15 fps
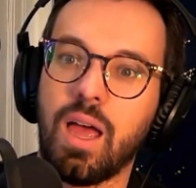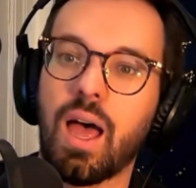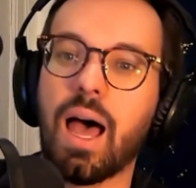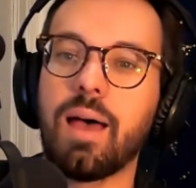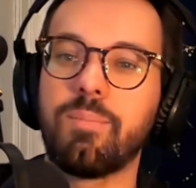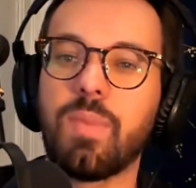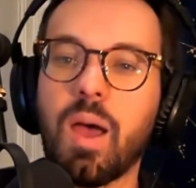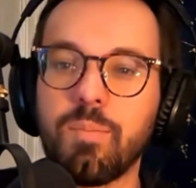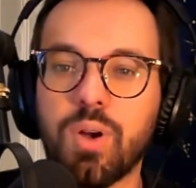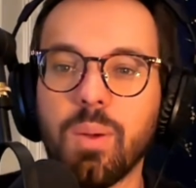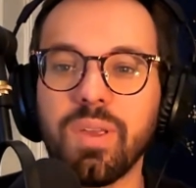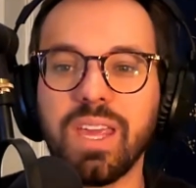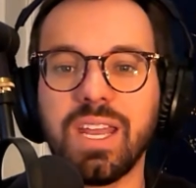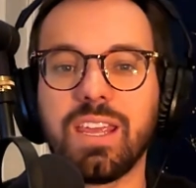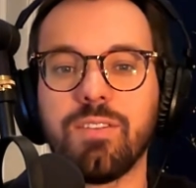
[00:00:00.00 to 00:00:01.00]
I'm
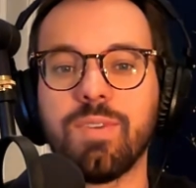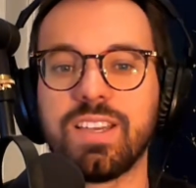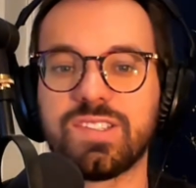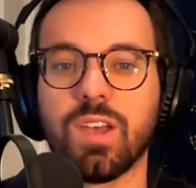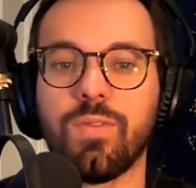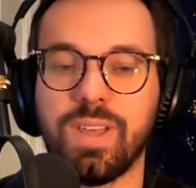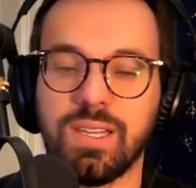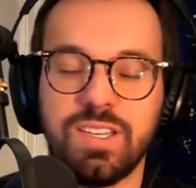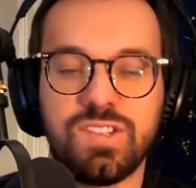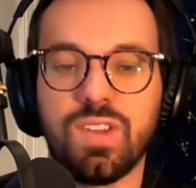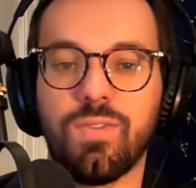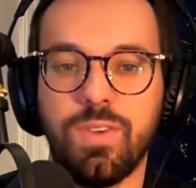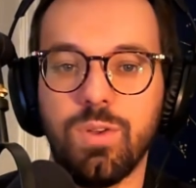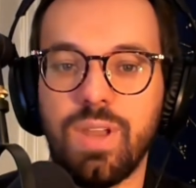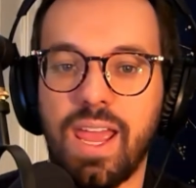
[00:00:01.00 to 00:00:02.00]
probably going to give myself at least a
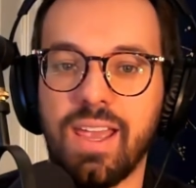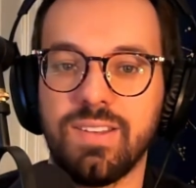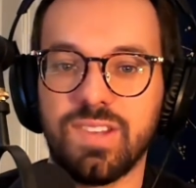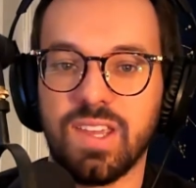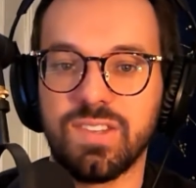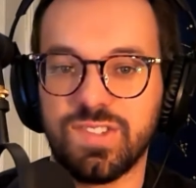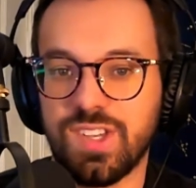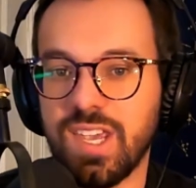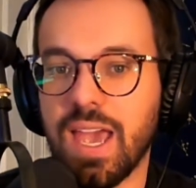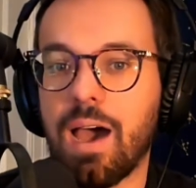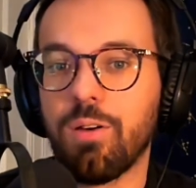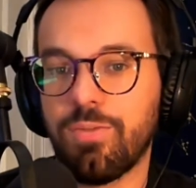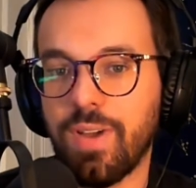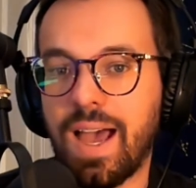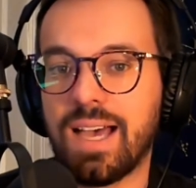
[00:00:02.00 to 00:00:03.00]
few days and see how
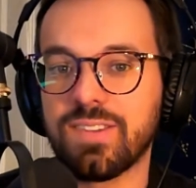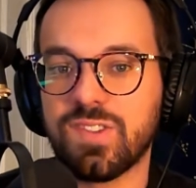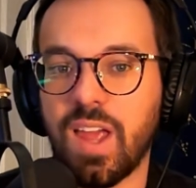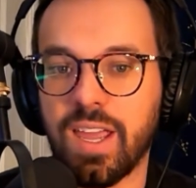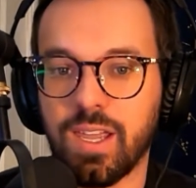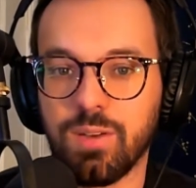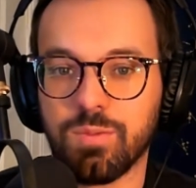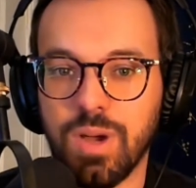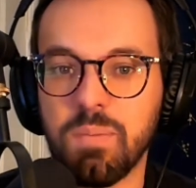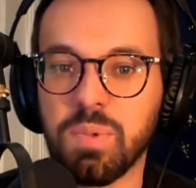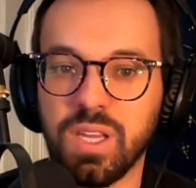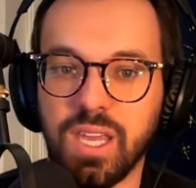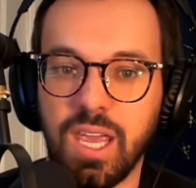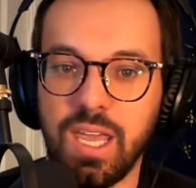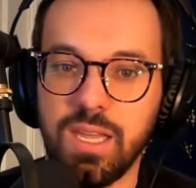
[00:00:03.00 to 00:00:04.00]
fast I could
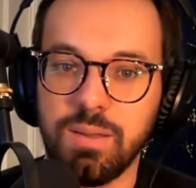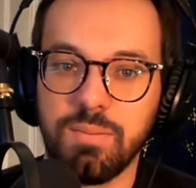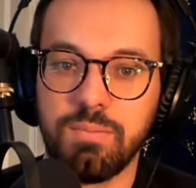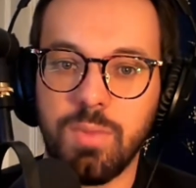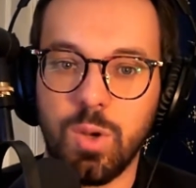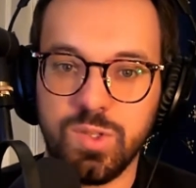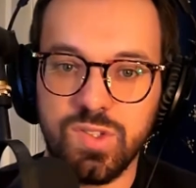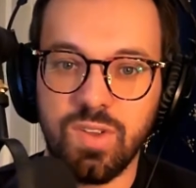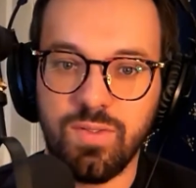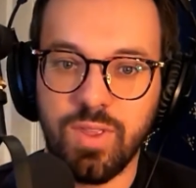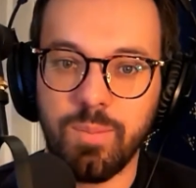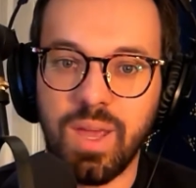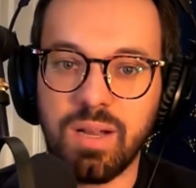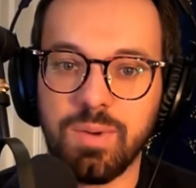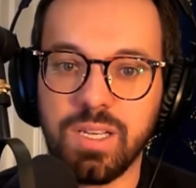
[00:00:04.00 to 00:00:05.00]
replicate most of the
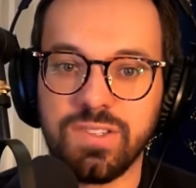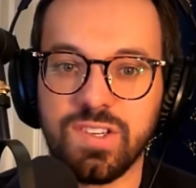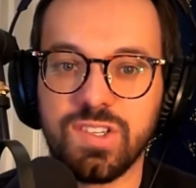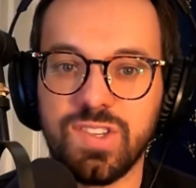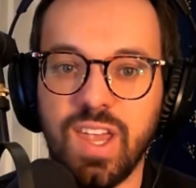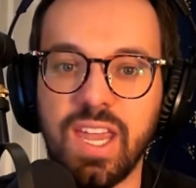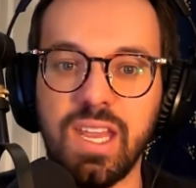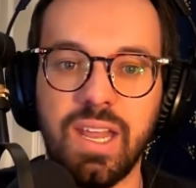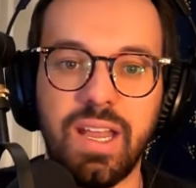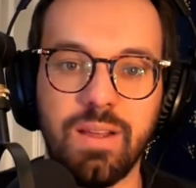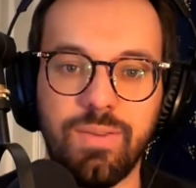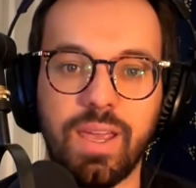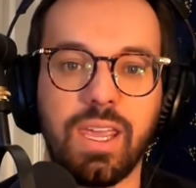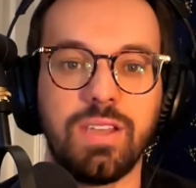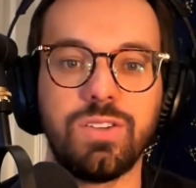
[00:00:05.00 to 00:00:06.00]
MetaMonster site. And
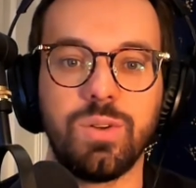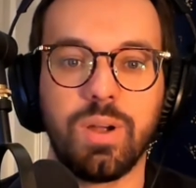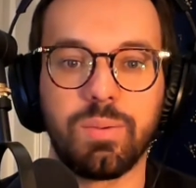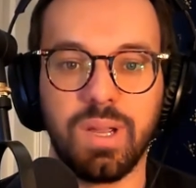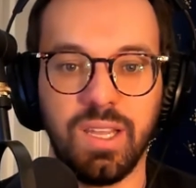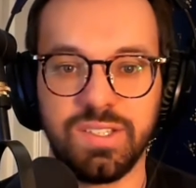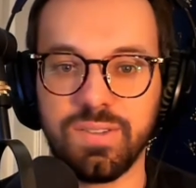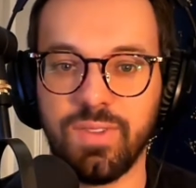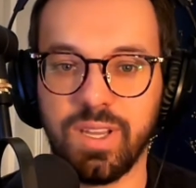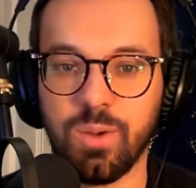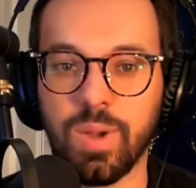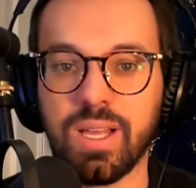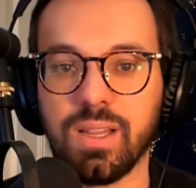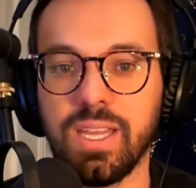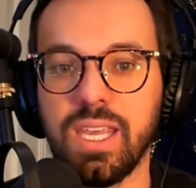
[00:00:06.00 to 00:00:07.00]
if I can do it relatively
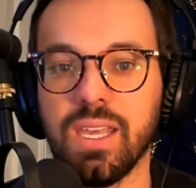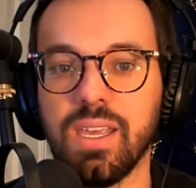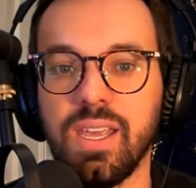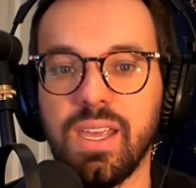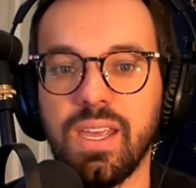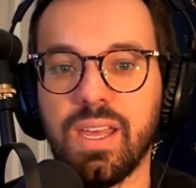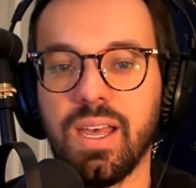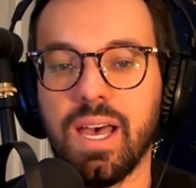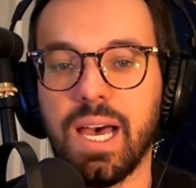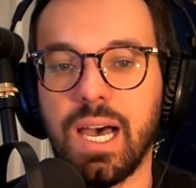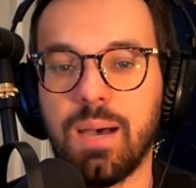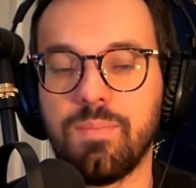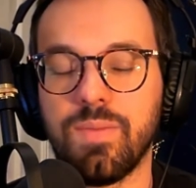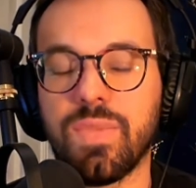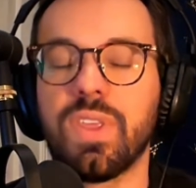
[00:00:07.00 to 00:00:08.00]
quickly,
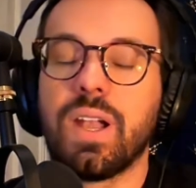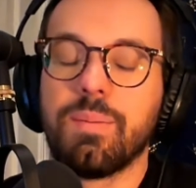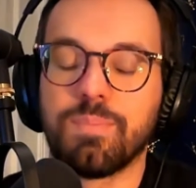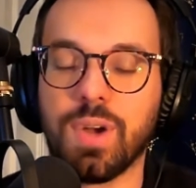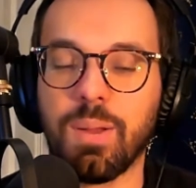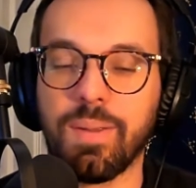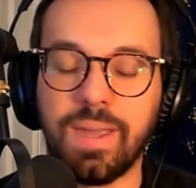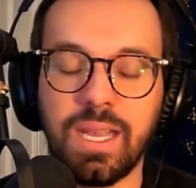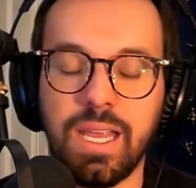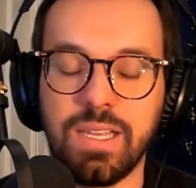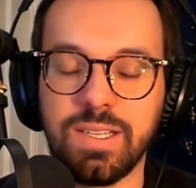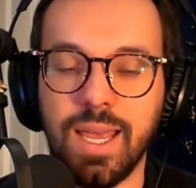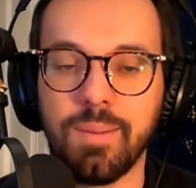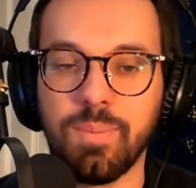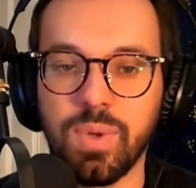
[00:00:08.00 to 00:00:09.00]
then I'm probably going to
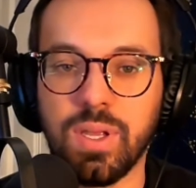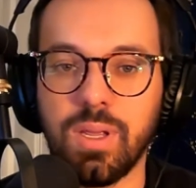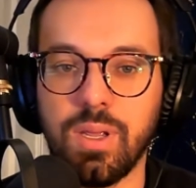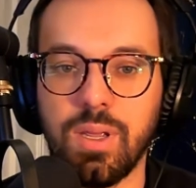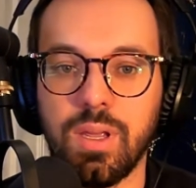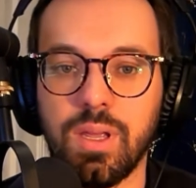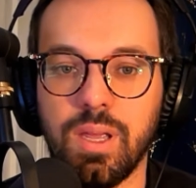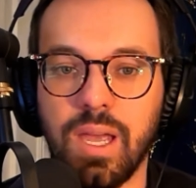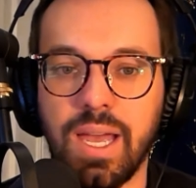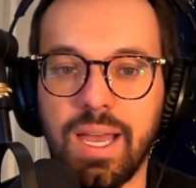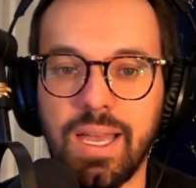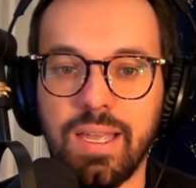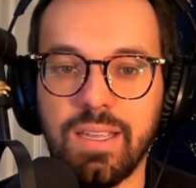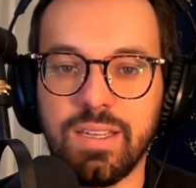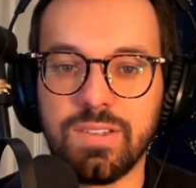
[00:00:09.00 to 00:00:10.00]
end up
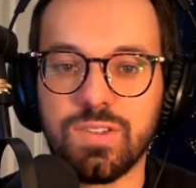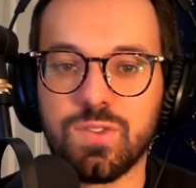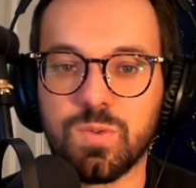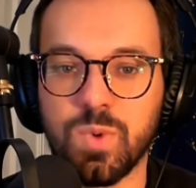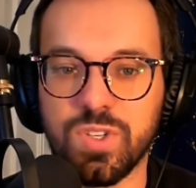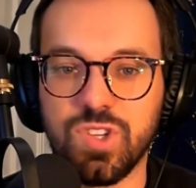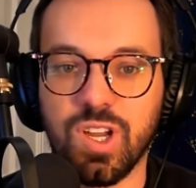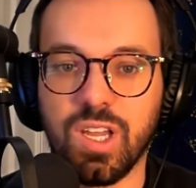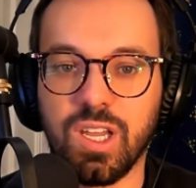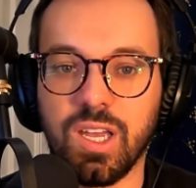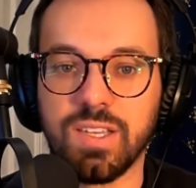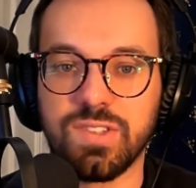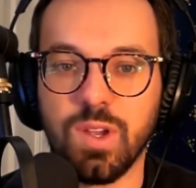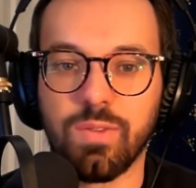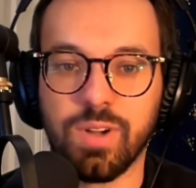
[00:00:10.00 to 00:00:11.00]
switching
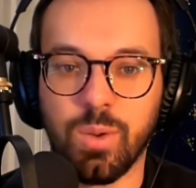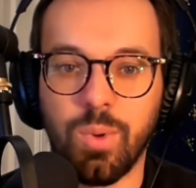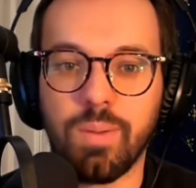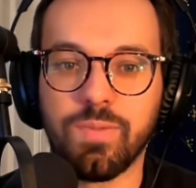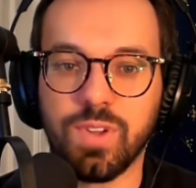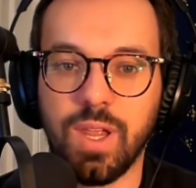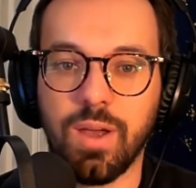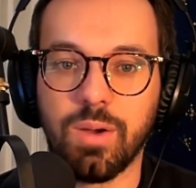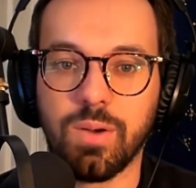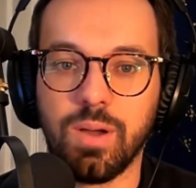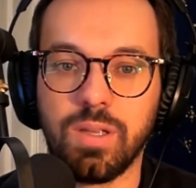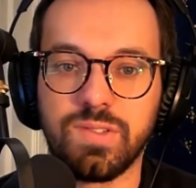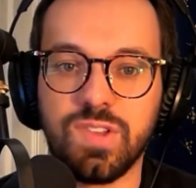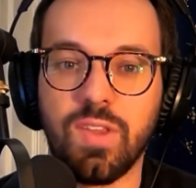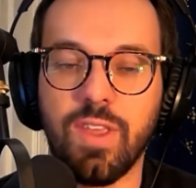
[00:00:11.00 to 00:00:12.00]
us over to Webflow
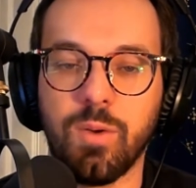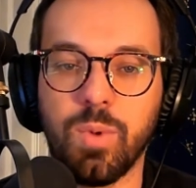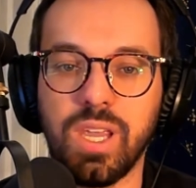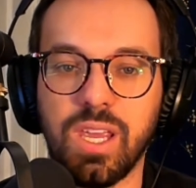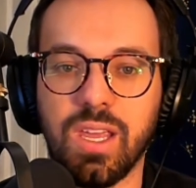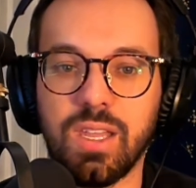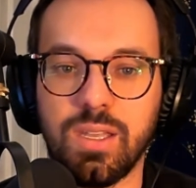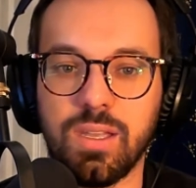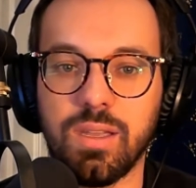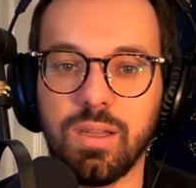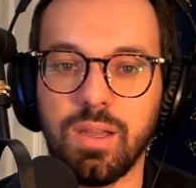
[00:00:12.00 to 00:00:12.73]
so that we can,